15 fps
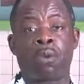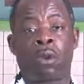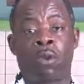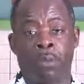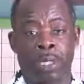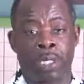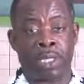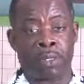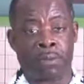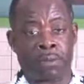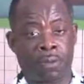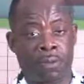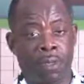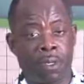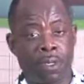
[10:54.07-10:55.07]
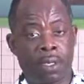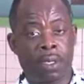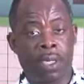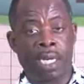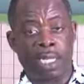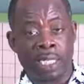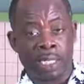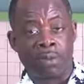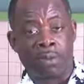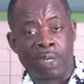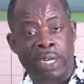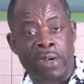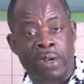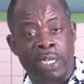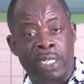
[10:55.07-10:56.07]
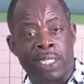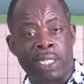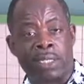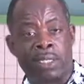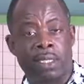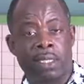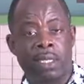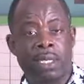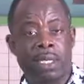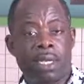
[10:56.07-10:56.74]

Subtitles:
competitive and deal with regulators.